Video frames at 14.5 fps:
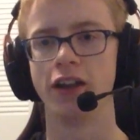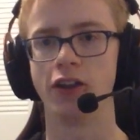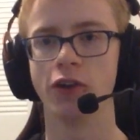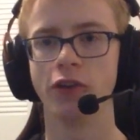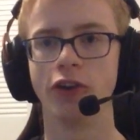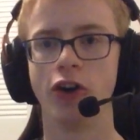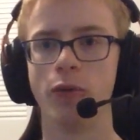
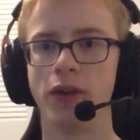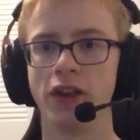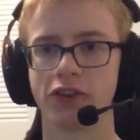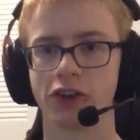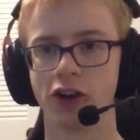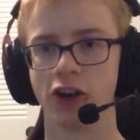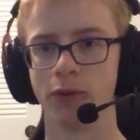You'll know
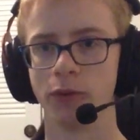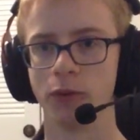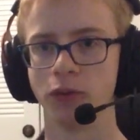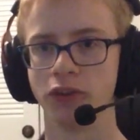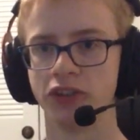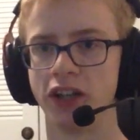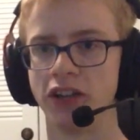because the carpet
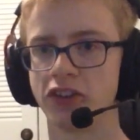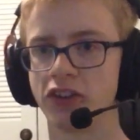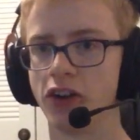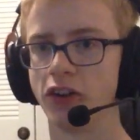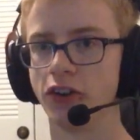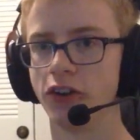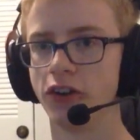will change
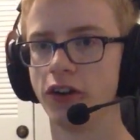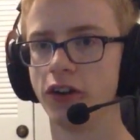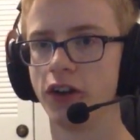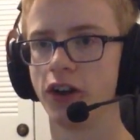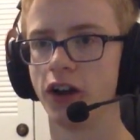color,